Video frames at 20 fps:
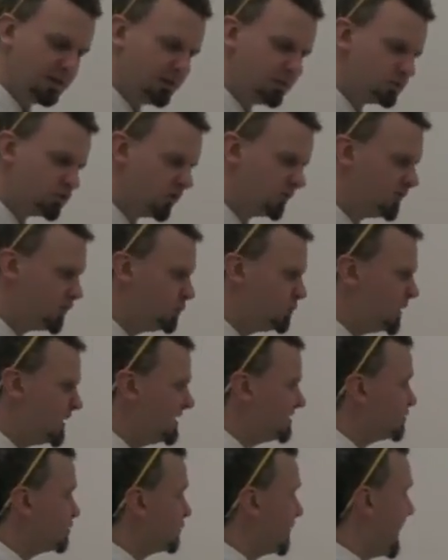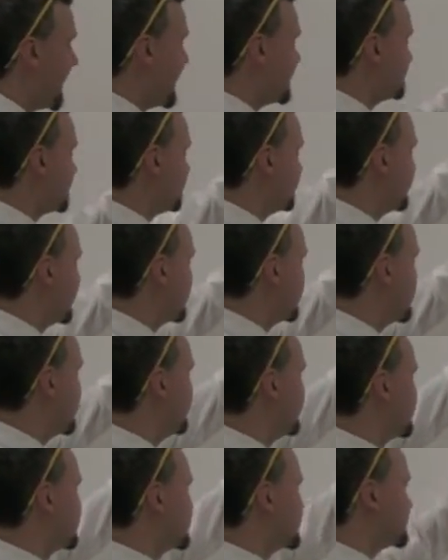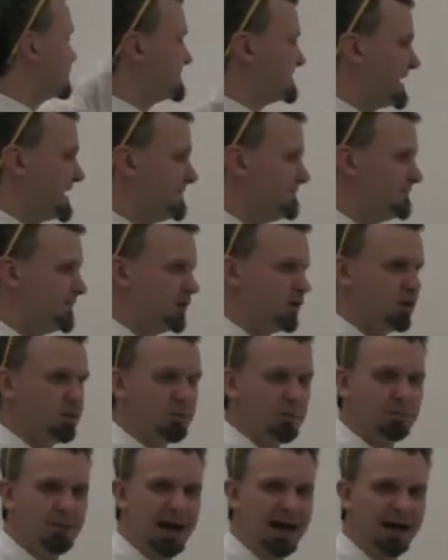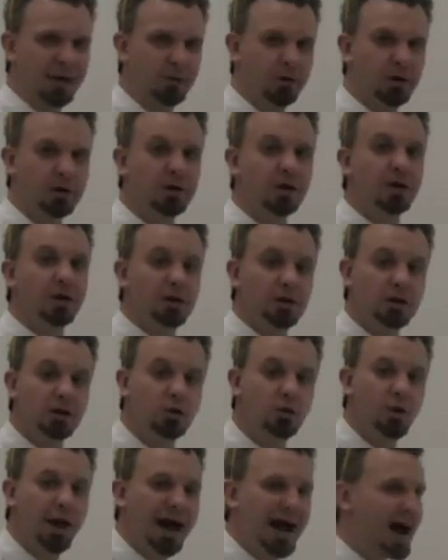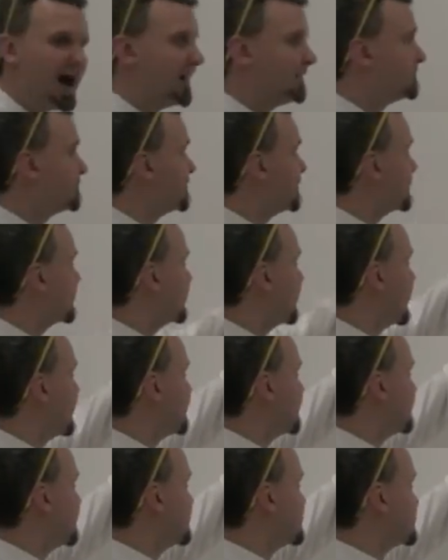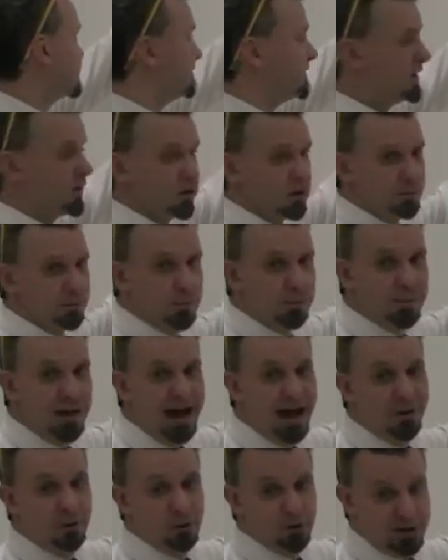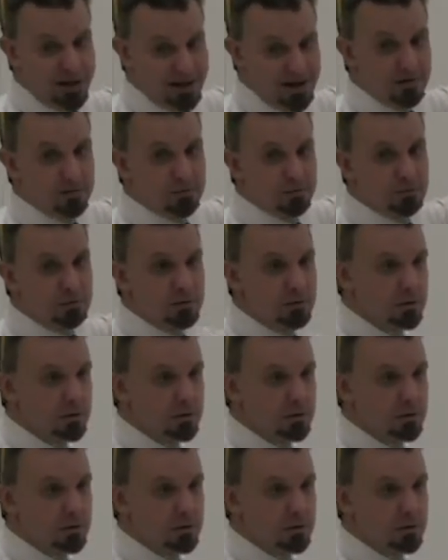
So if you want to derive a variable to the same variable power, you have to get this variable power down.